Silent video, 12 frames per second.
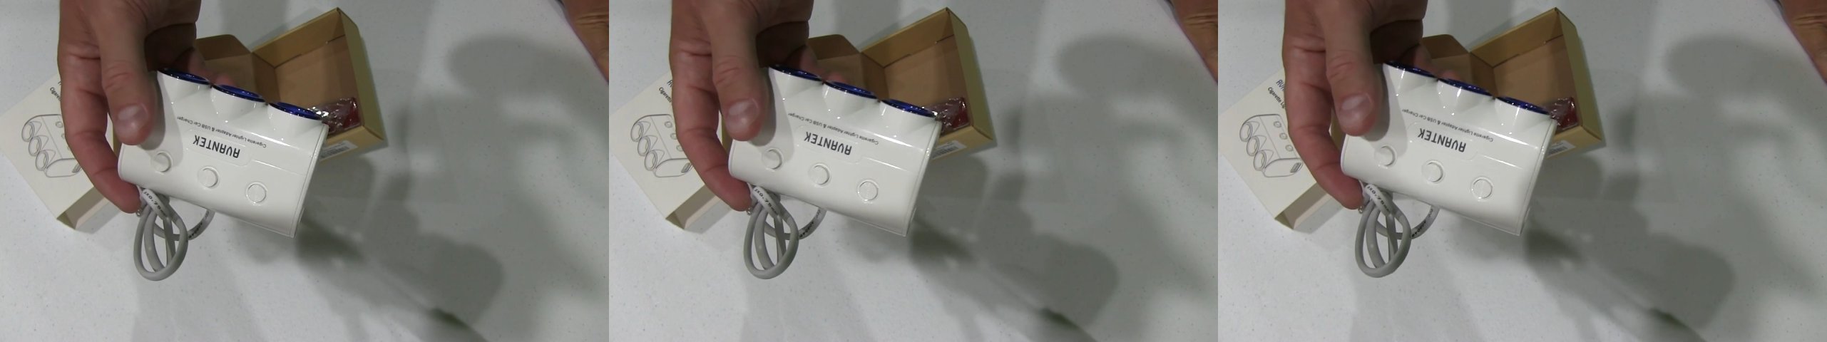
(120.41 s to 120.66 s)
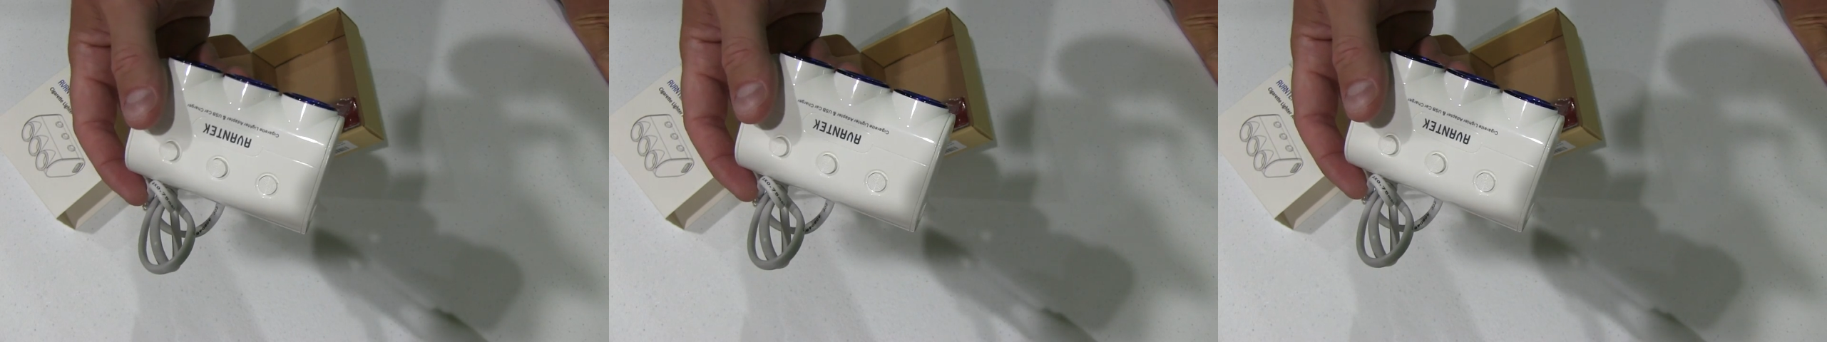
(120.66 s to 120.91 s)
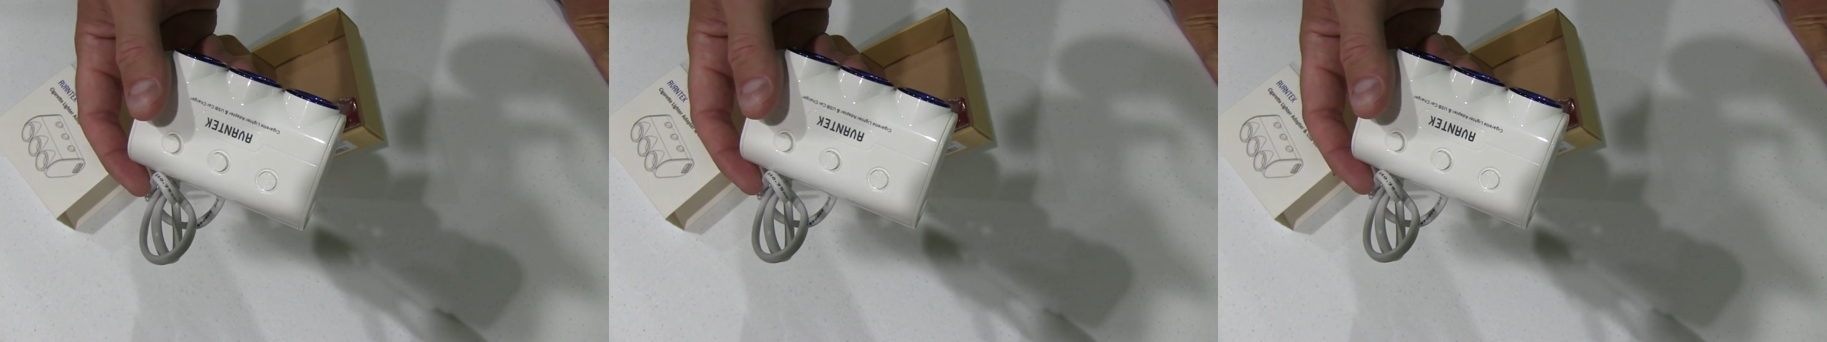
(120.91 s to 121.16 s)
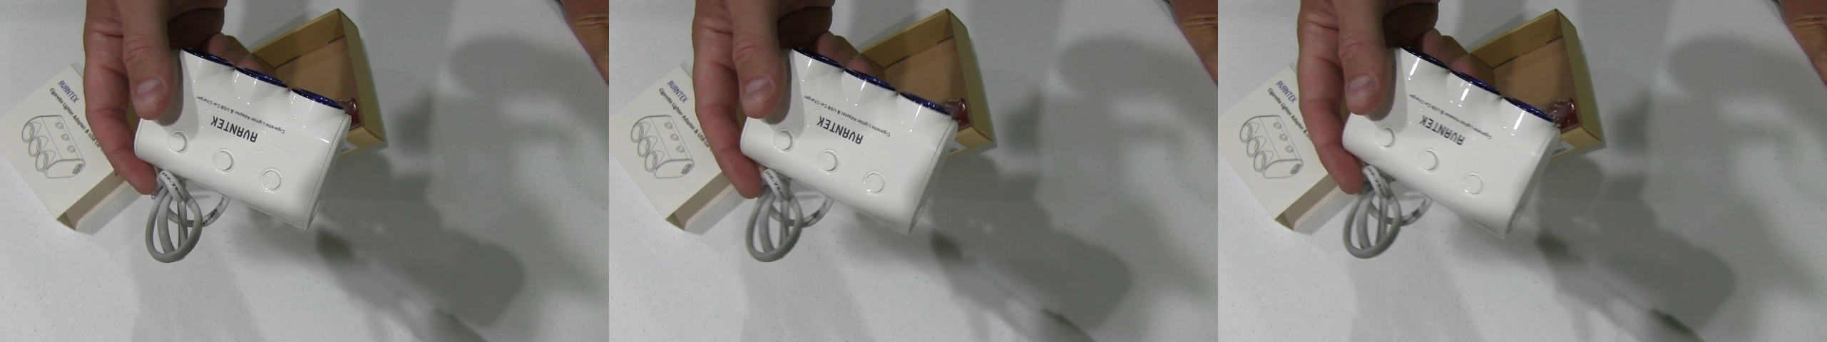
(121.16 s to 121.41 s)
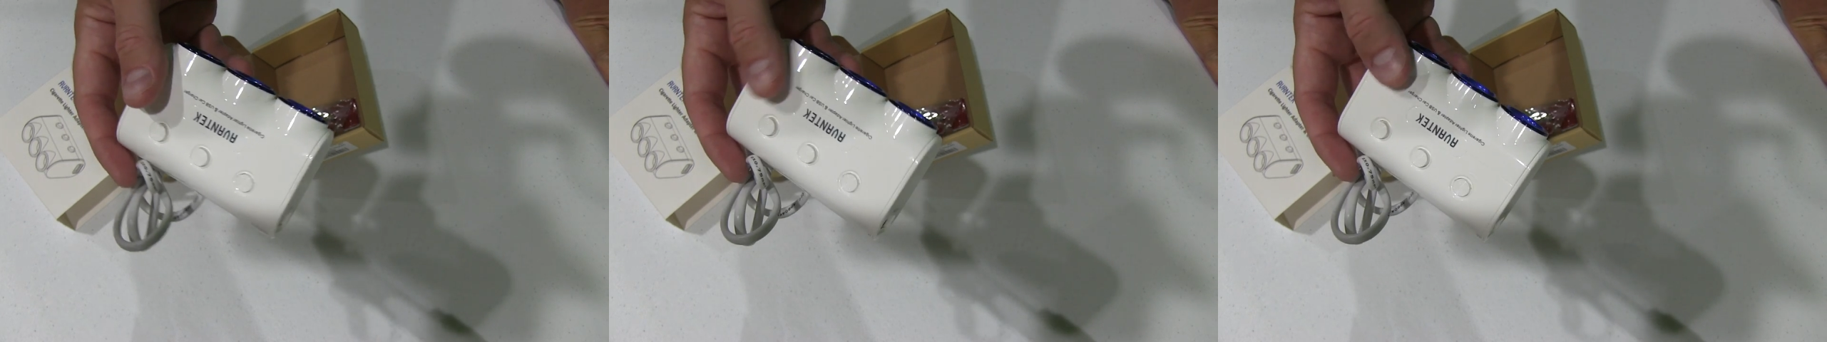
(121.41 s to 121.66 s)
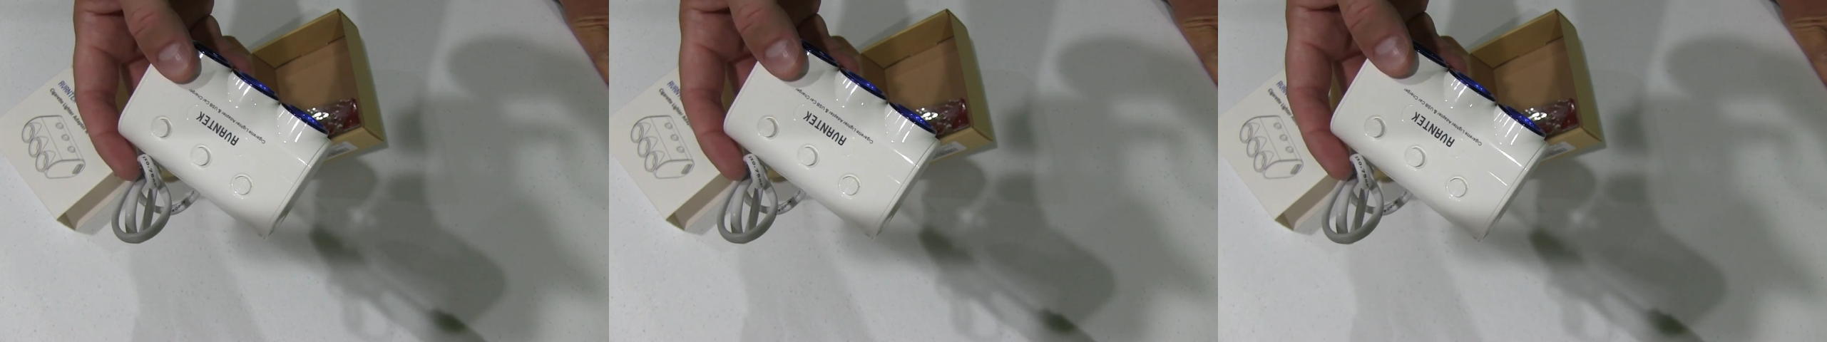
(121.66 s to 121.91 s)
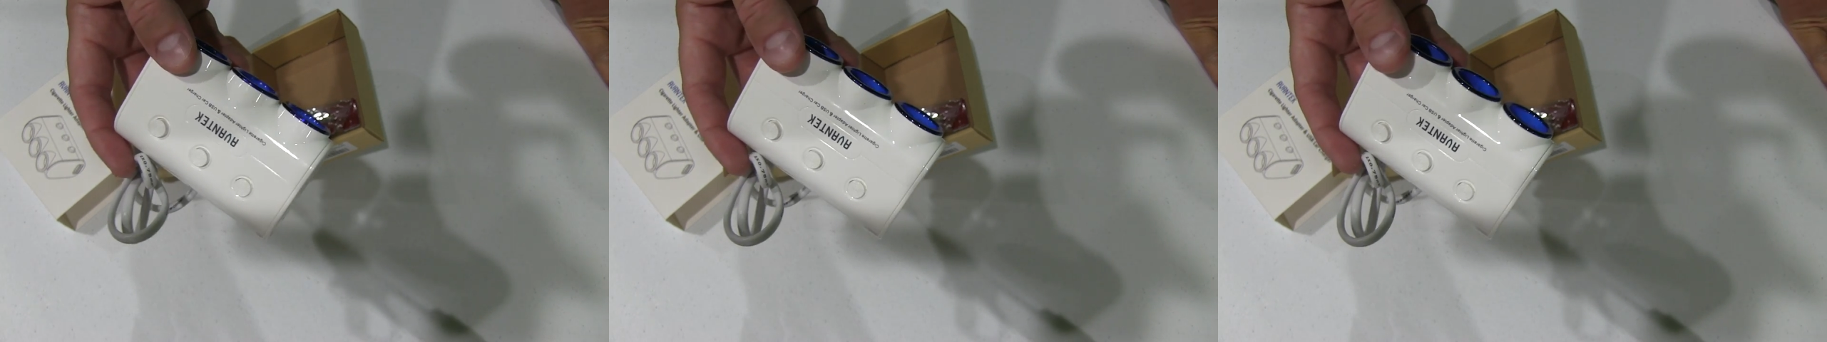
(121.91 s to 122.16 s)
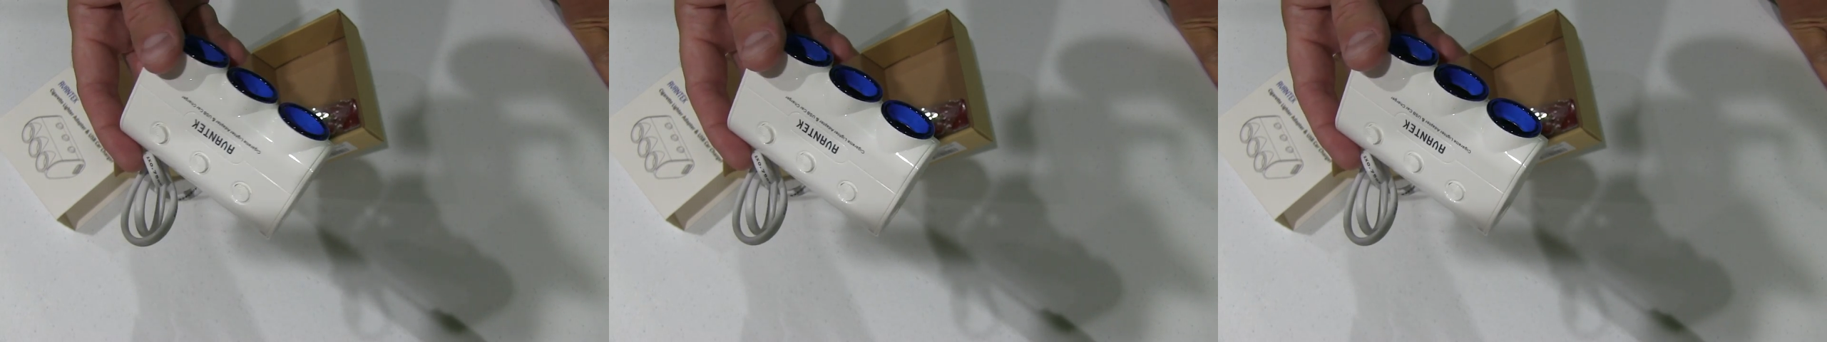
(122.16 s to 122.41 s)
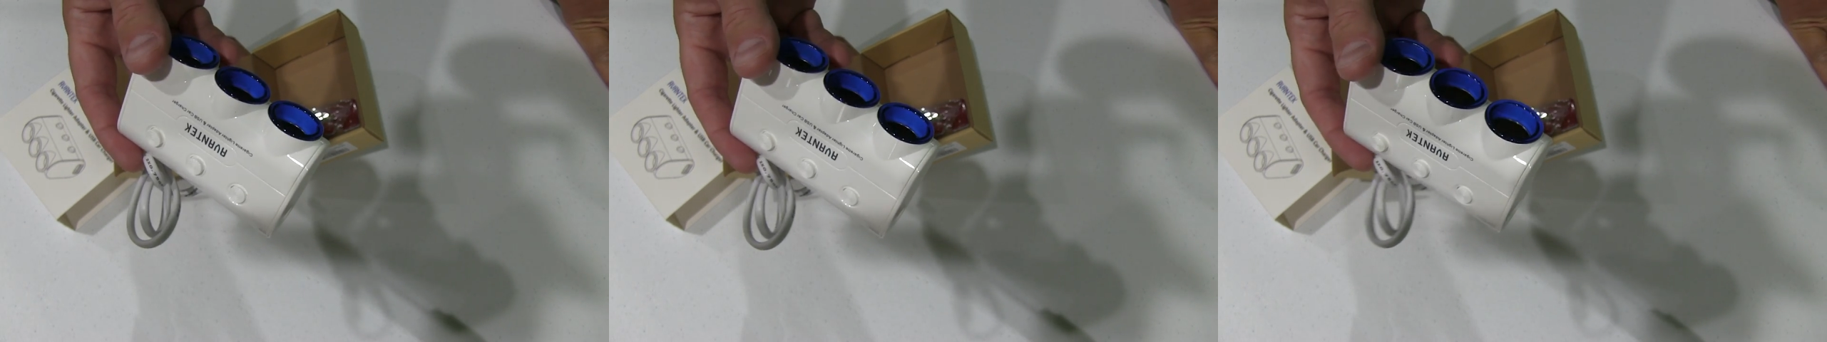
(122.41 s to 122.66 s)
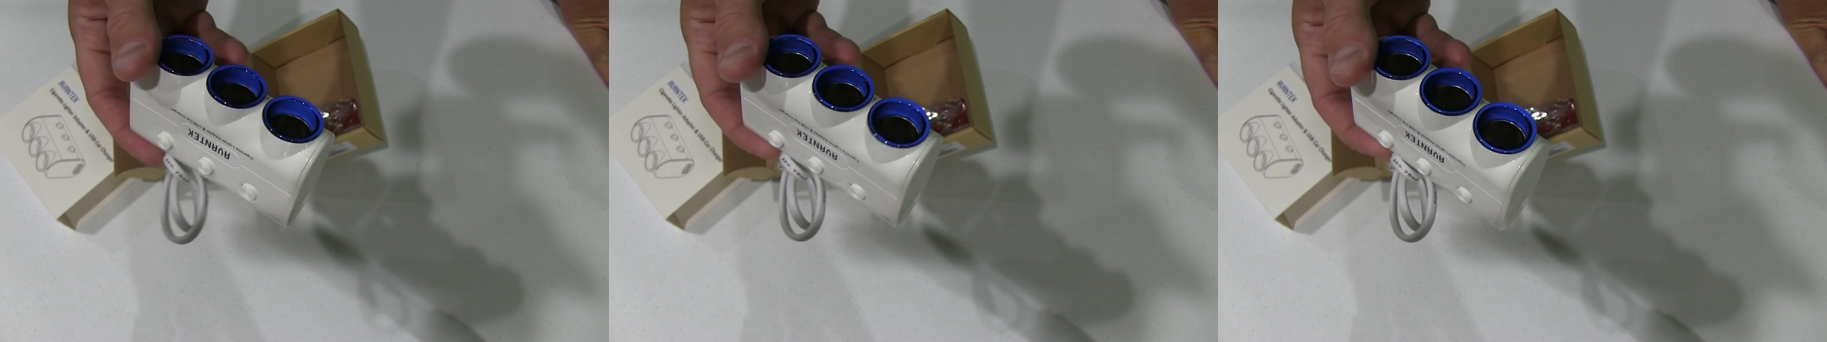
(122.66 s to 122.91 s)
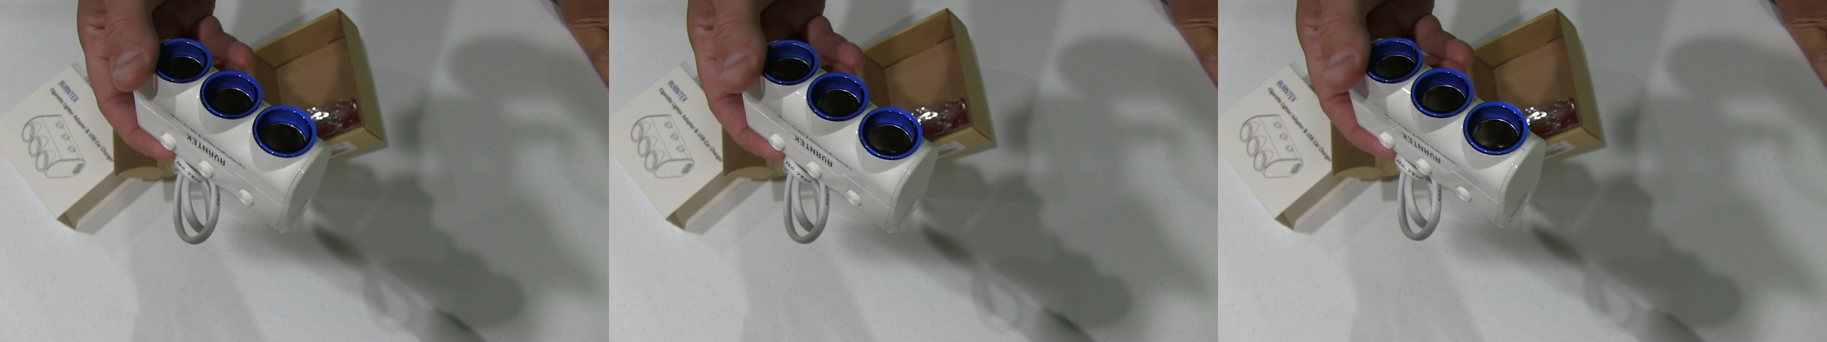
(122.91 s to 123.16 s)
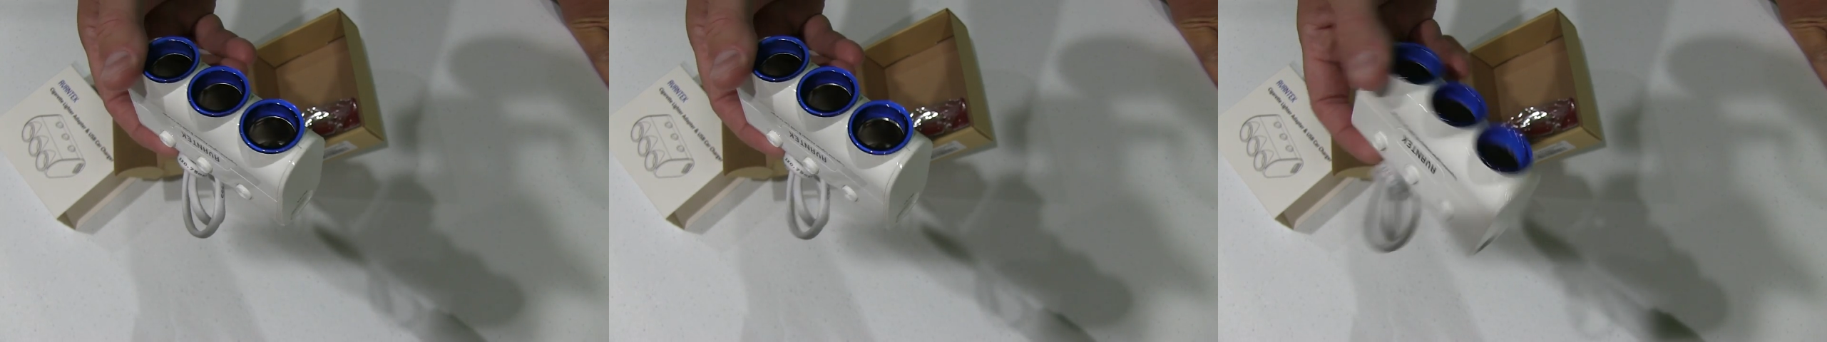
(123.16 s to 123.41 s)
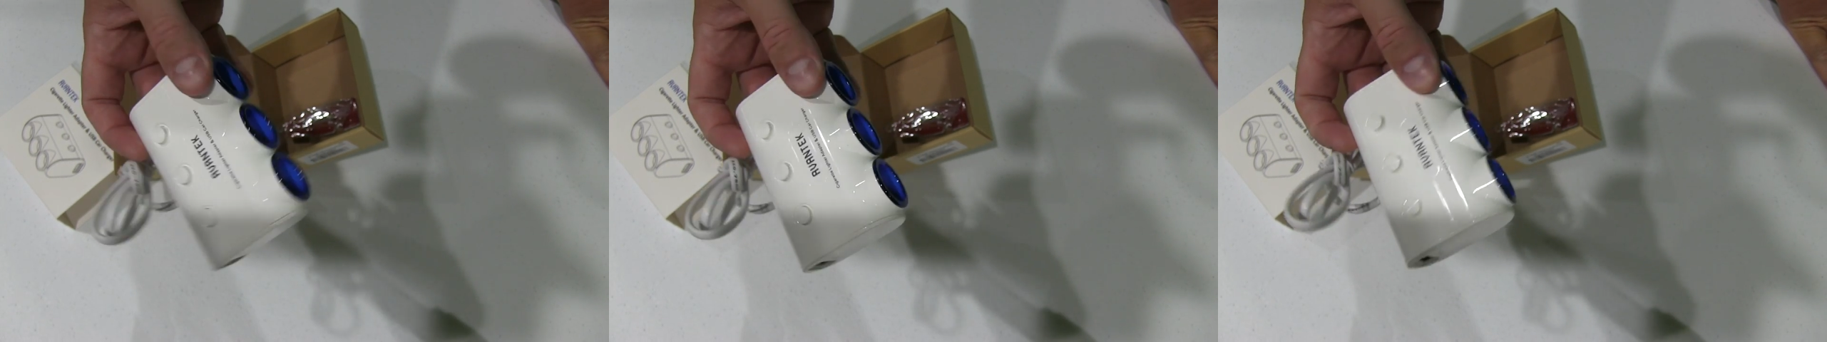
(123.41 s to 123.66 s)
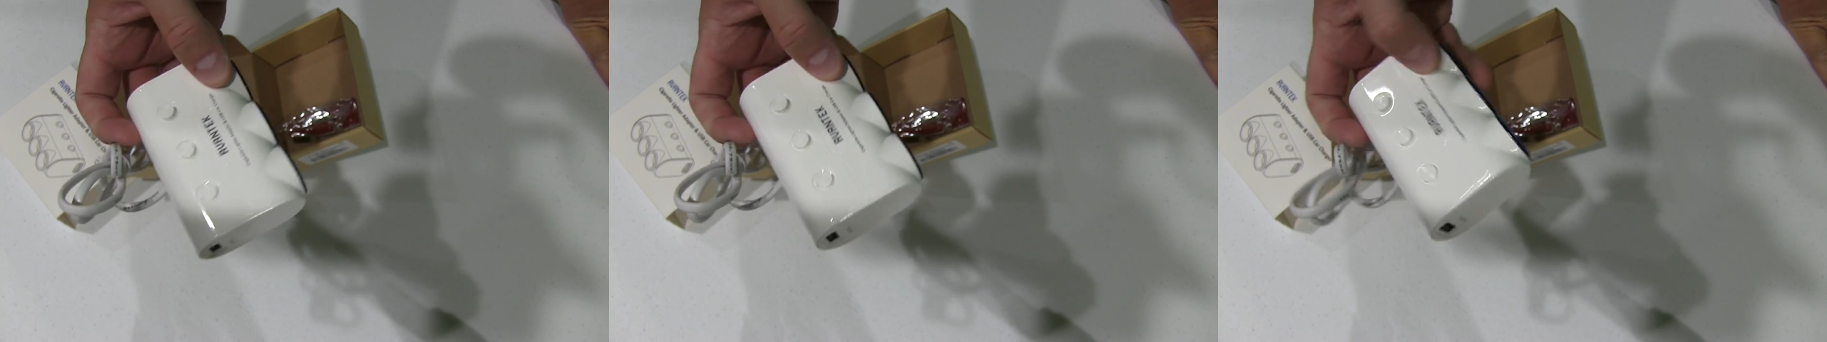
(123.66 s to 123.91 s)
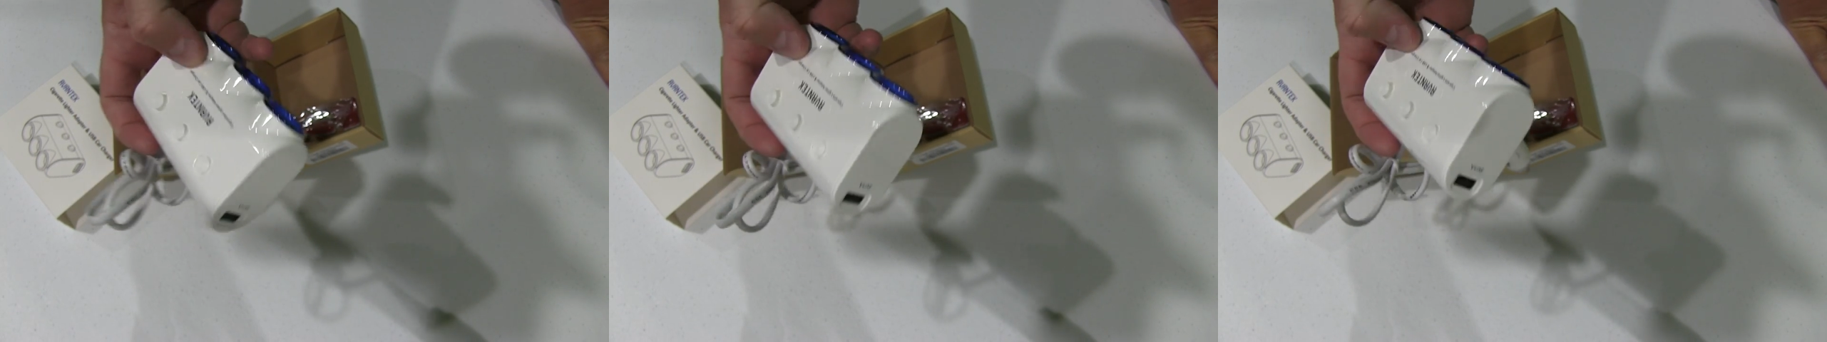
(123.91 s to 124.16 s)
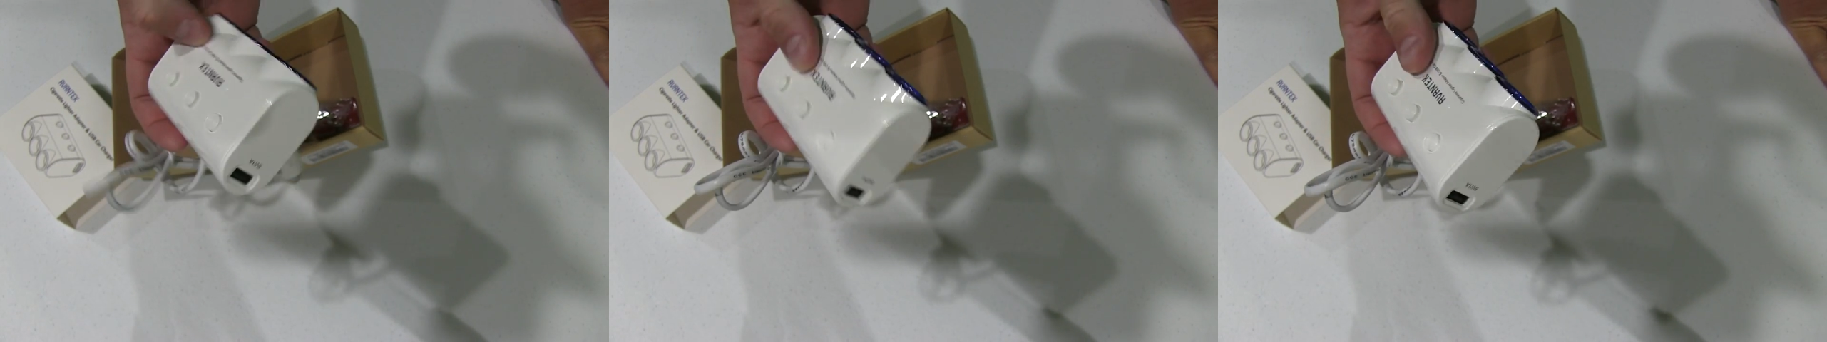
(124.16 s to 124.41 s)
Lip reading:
Nobody's mouth can be seen.